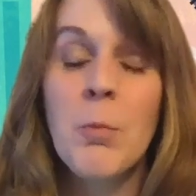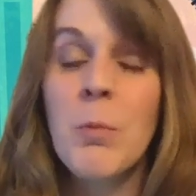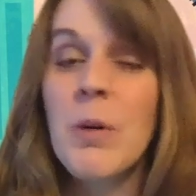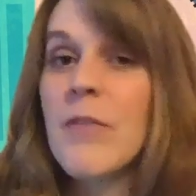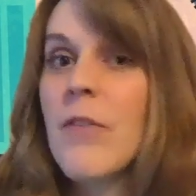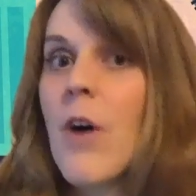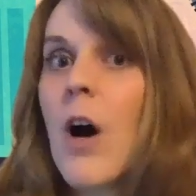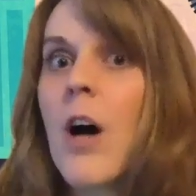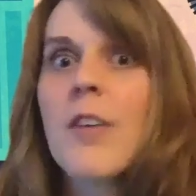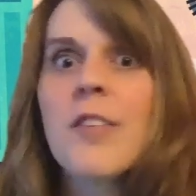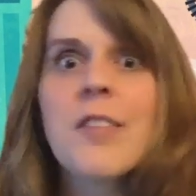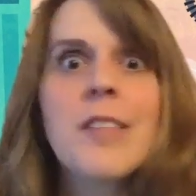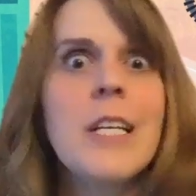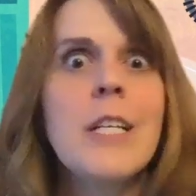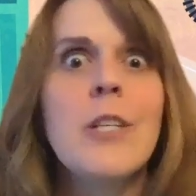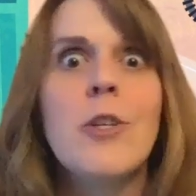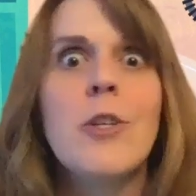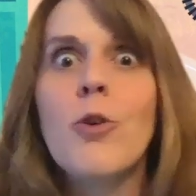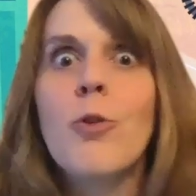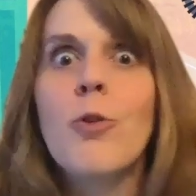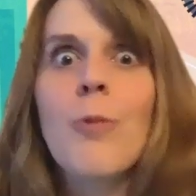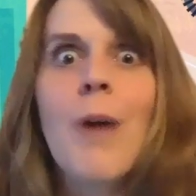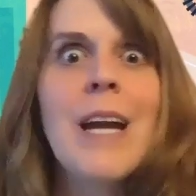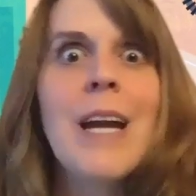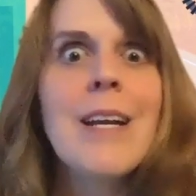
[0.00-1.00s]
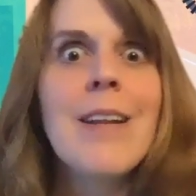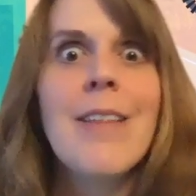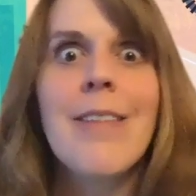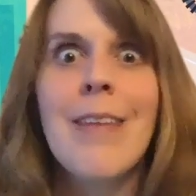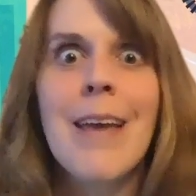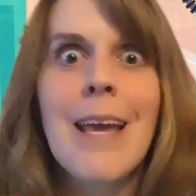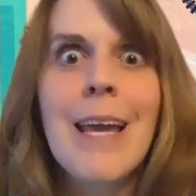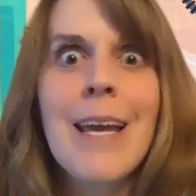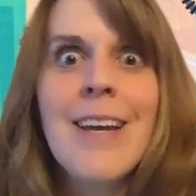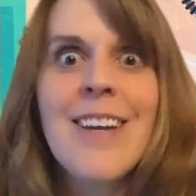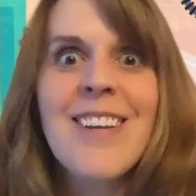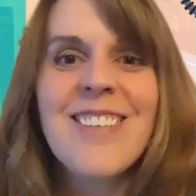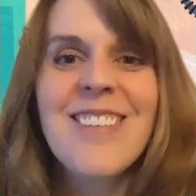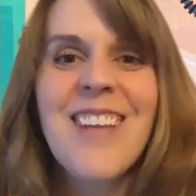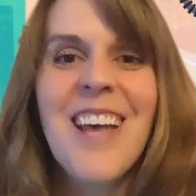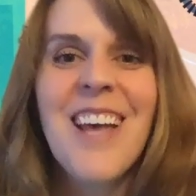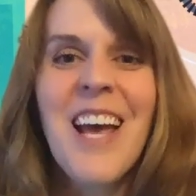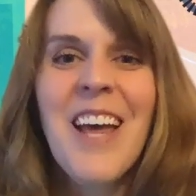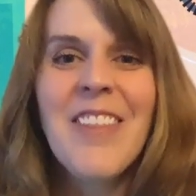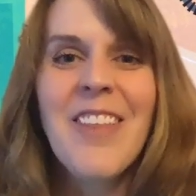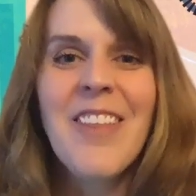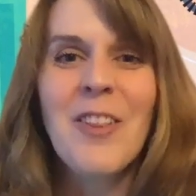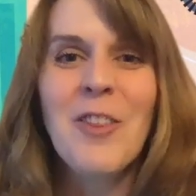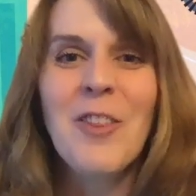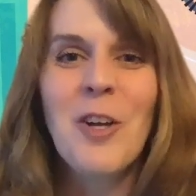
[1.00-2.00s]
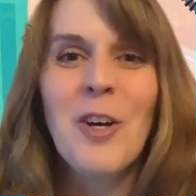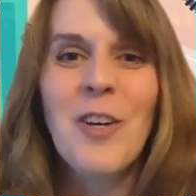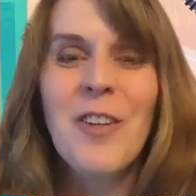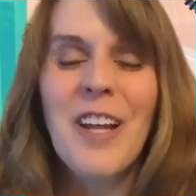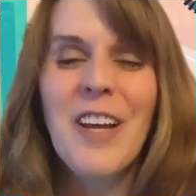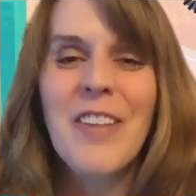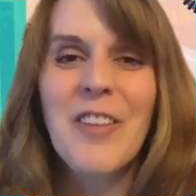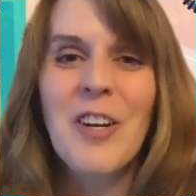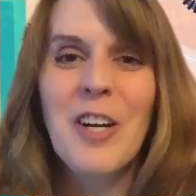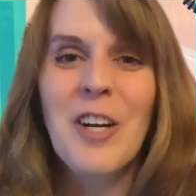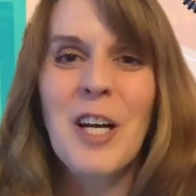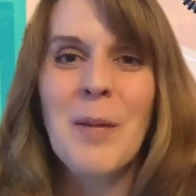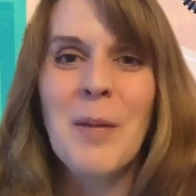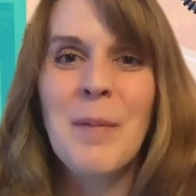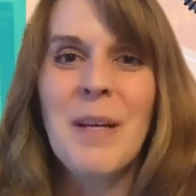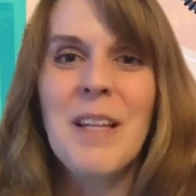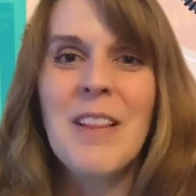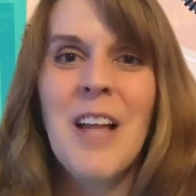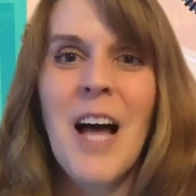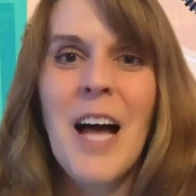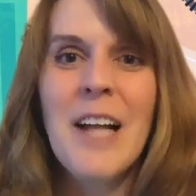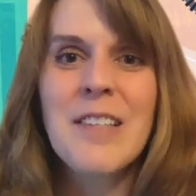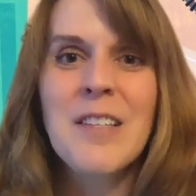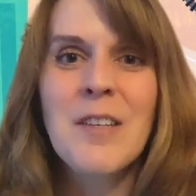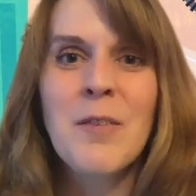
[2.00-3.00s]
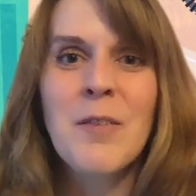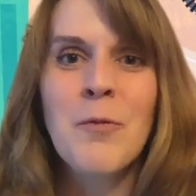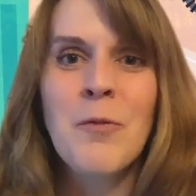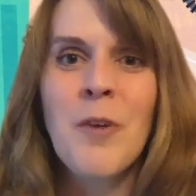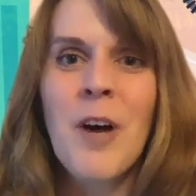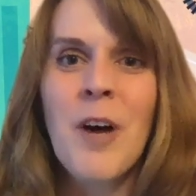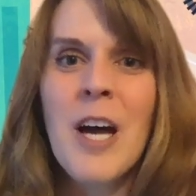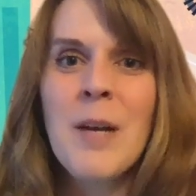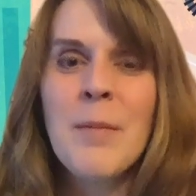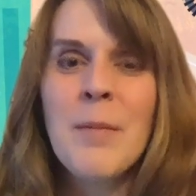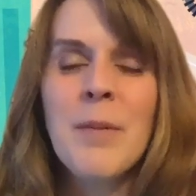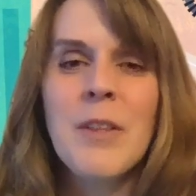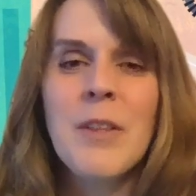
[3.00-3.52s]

We've all seen great things that look like they're going to be lots of fun, but